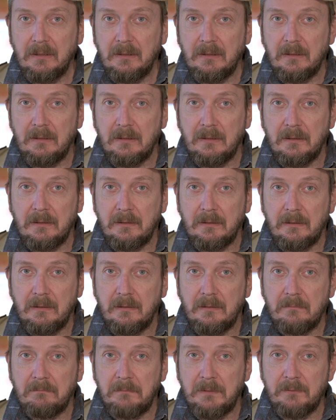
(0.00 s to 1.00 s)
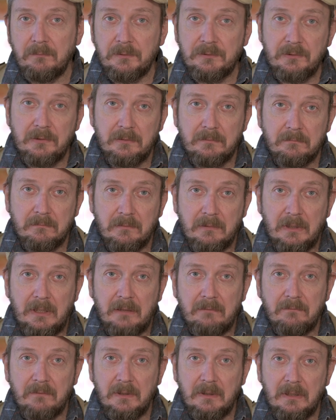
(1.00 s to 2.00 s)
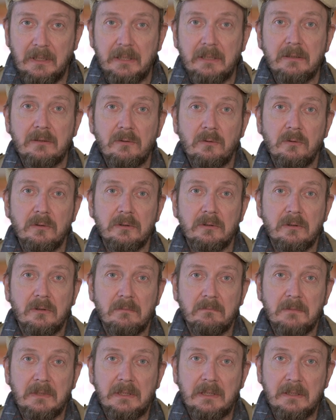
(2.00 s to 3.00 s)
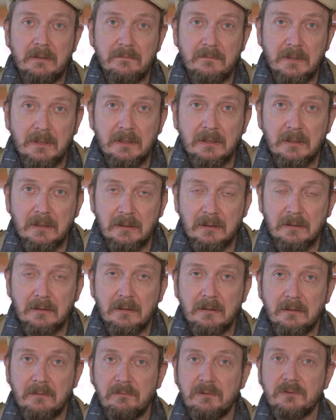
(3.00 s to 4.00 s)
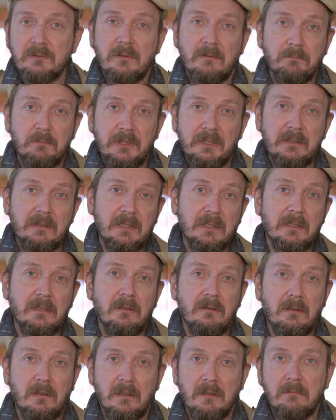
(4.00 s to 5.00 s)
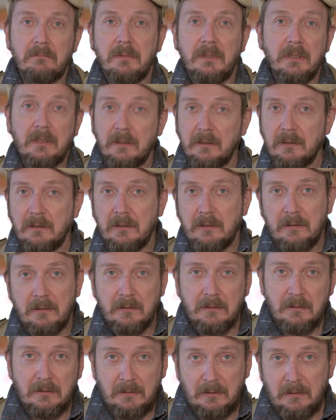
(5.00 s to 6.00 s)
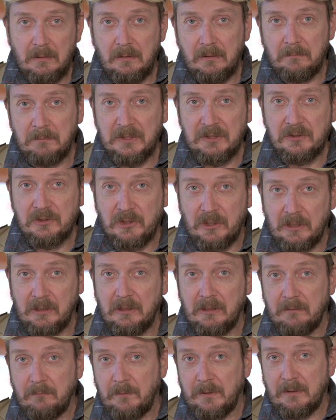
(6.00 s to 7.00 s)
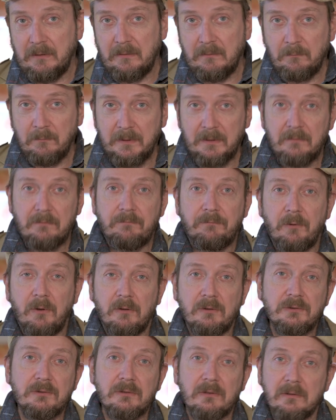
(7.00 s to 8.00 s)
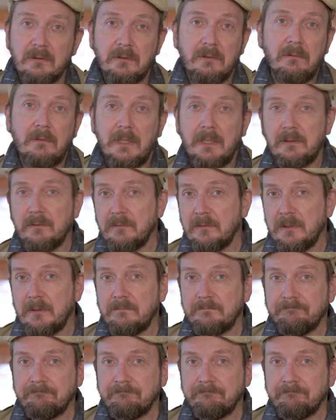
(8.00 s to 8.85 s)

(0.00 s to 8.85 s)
It was a lovely late autumn evening, and it was completely calm and a bit chilly with frost on the ground.